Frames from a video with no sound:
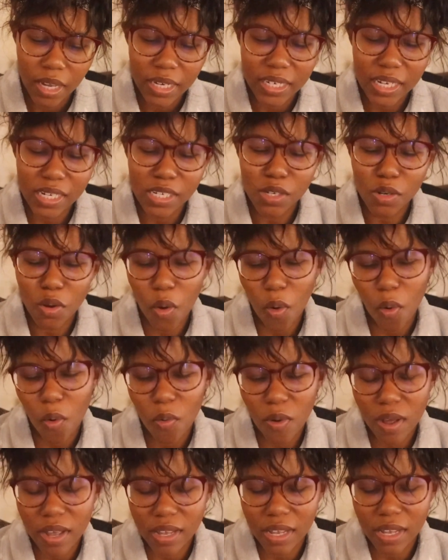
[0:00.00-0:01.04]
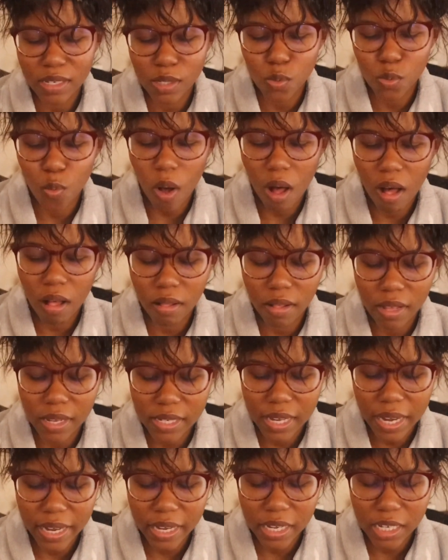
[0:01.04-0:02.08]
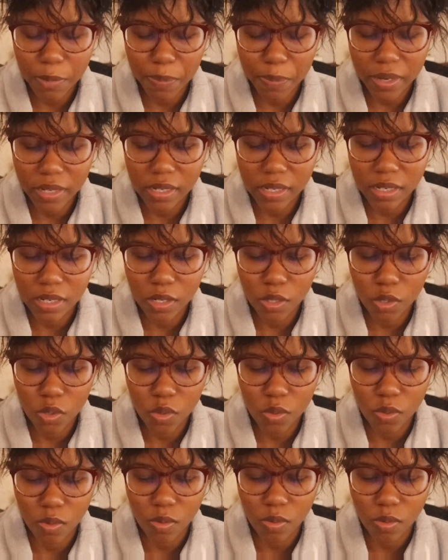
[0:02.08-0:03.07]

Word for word: doesn't go as well as I expected it to.